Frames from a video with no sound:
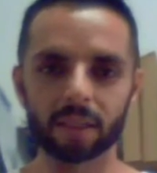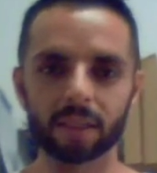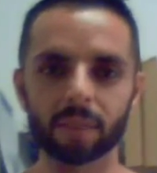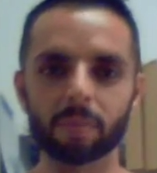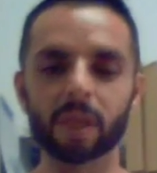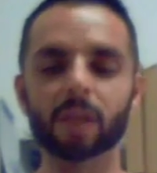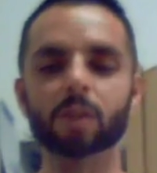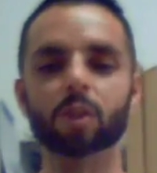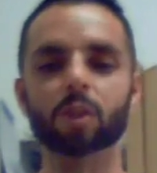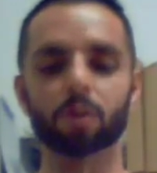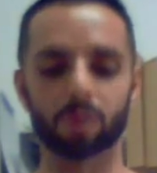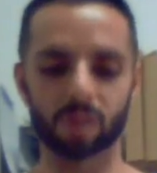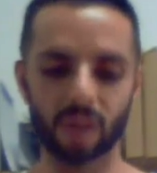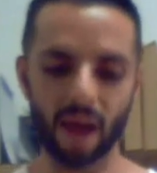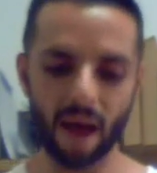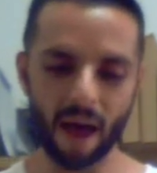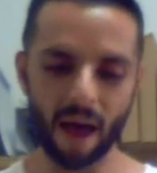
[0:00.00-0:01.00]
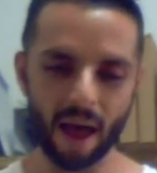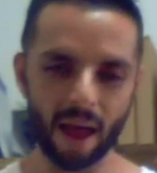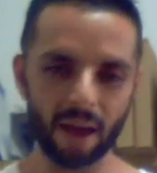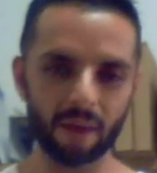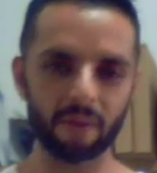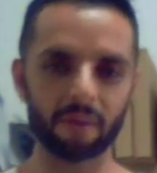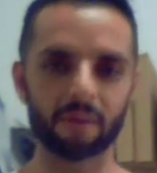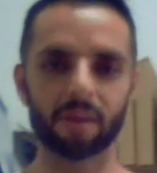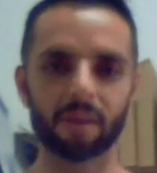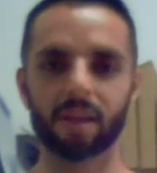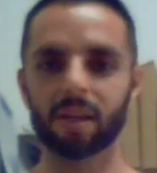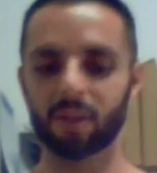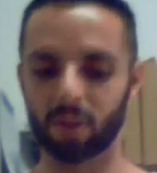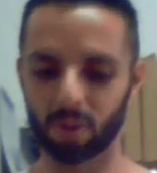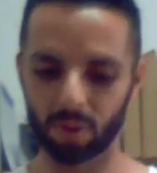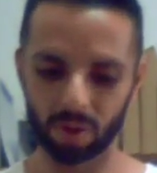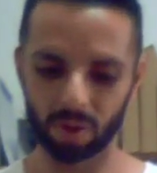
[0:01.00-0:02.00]
because you're tired,
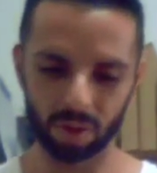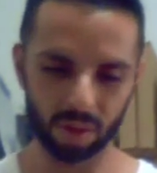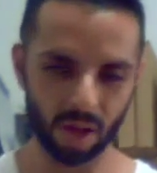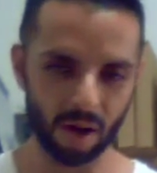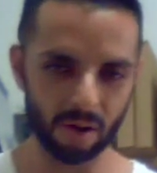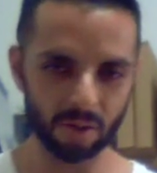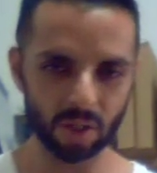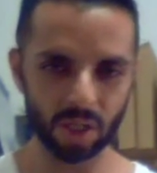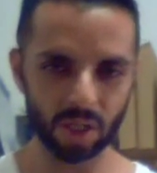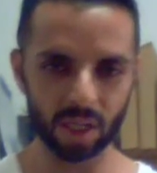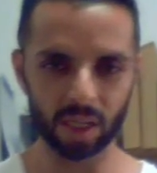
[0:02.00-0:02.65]
you're lethargic.